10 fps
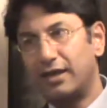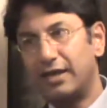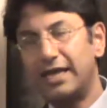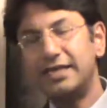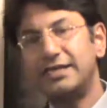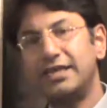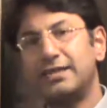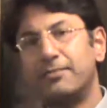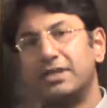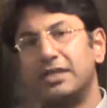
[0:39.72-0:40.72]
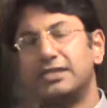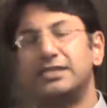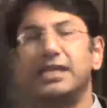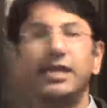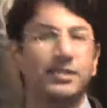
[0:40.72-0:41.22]
Let us say somebody
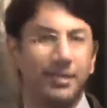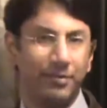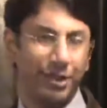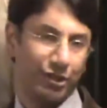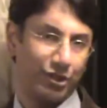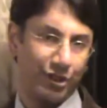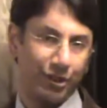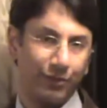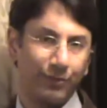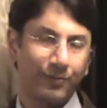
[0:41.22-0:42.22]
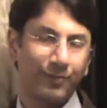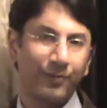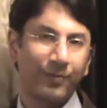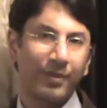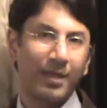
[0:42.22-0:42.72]
is saying something to you
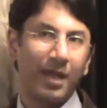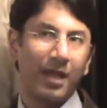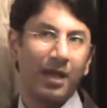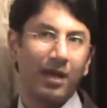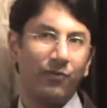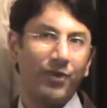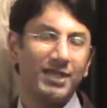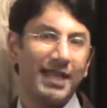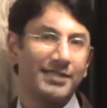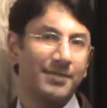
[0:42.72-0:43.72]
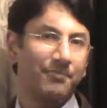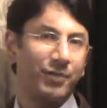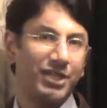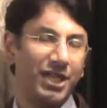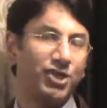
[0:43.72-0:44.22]
which has a
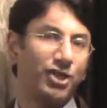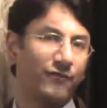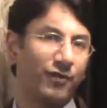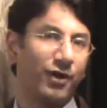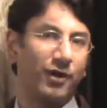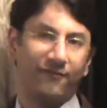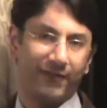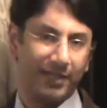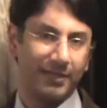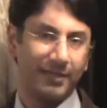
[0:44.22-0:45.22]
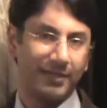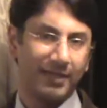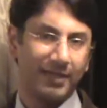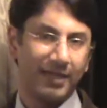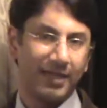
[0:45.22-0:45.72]
potential for conflict.
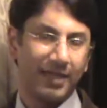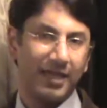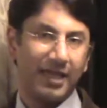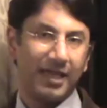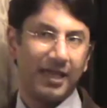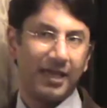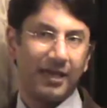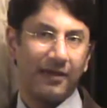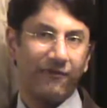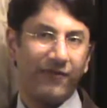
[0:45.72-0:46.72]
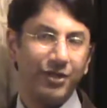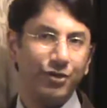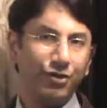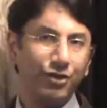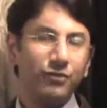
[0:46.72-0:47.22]
When
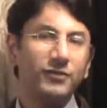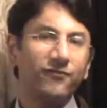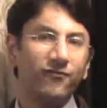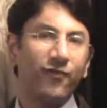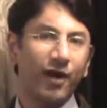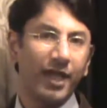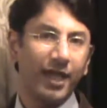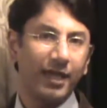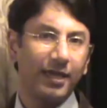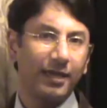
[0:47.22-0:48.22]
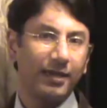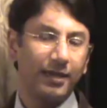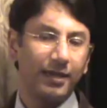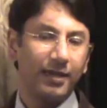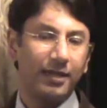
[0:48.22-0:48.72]
you use fogging,
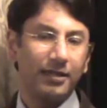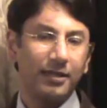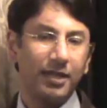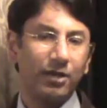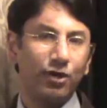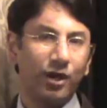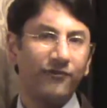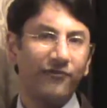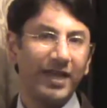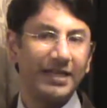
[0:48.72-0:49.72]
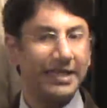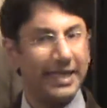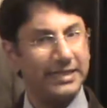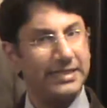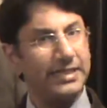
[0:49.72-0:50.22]
the conflict
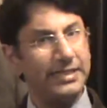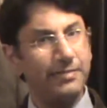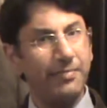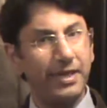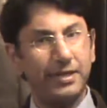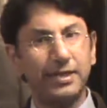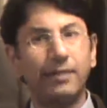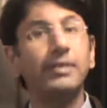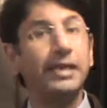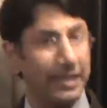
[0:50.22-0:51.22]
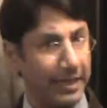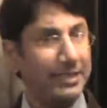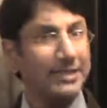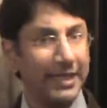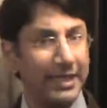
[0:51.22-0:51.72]
gets dissipated completely.
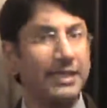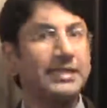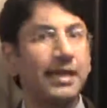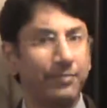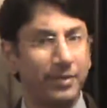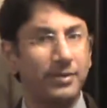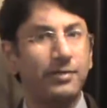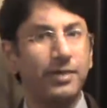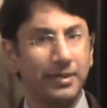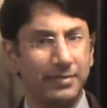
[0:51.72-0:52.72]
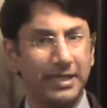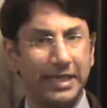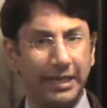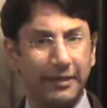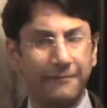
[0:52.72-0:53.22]
Let's take an example so it becomes
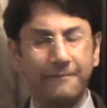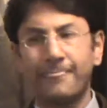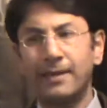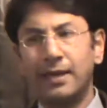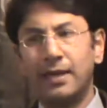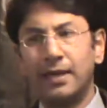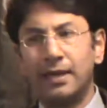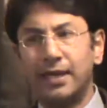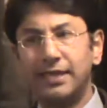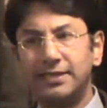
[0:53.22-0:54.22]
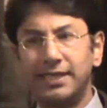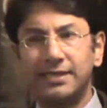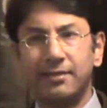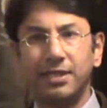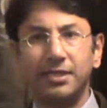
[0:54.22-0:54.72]
clearer. Let's say
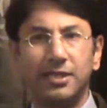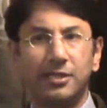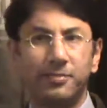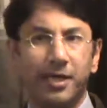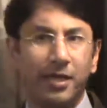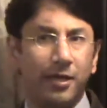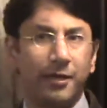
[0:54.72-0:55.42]
somebody tells me,